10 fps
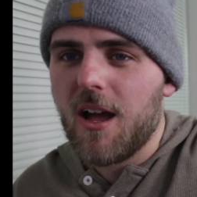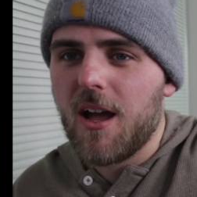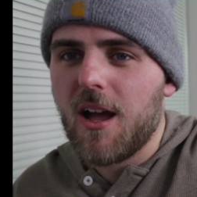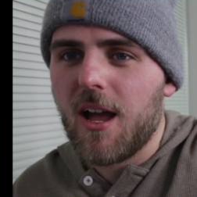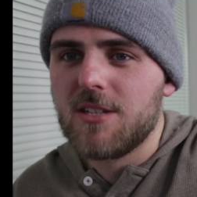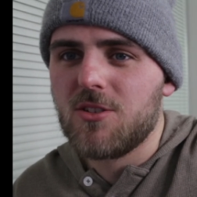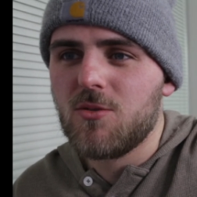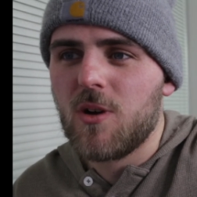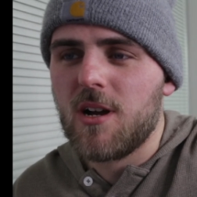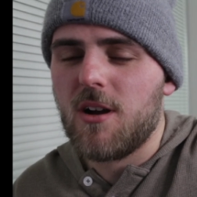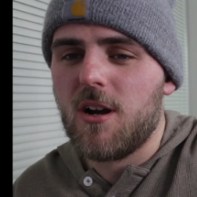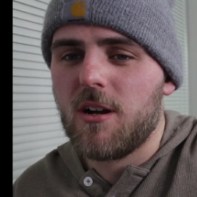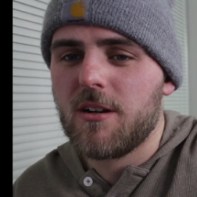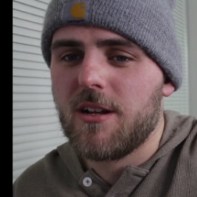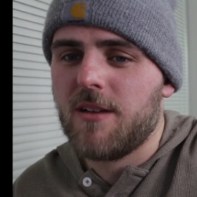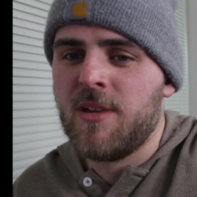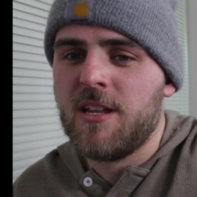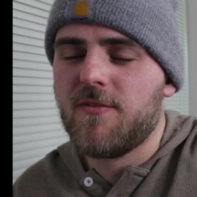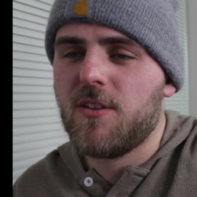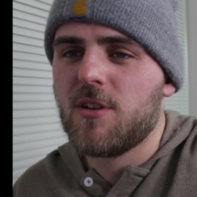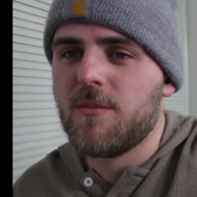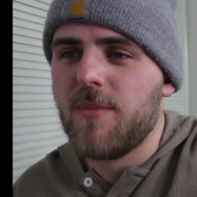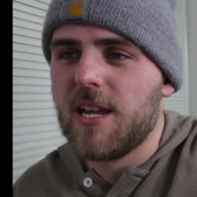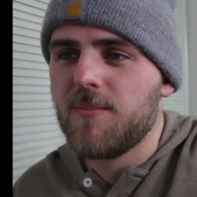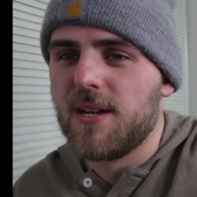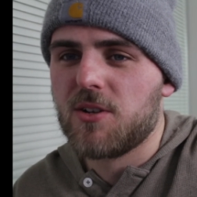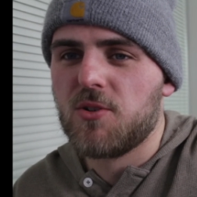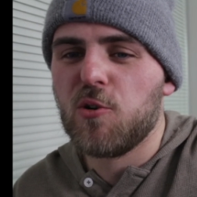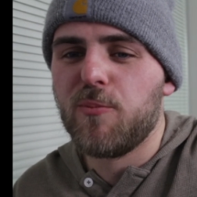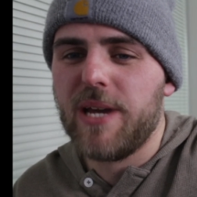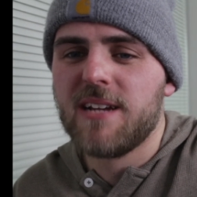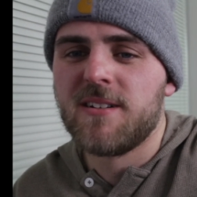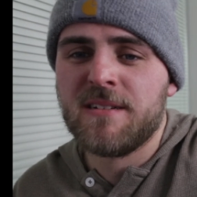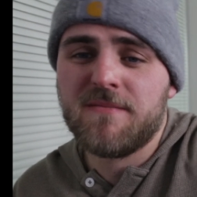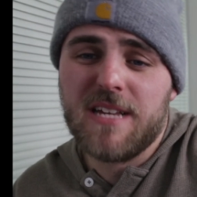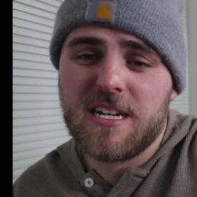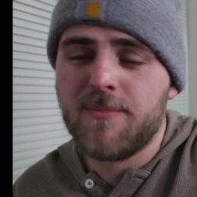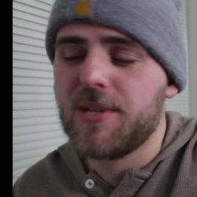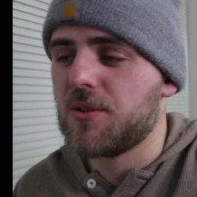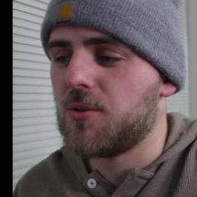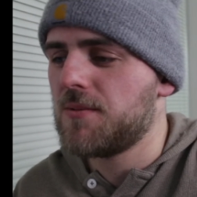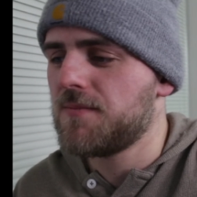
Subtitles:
I do want art. I mean, if you could make me a cool banner, that could be cool.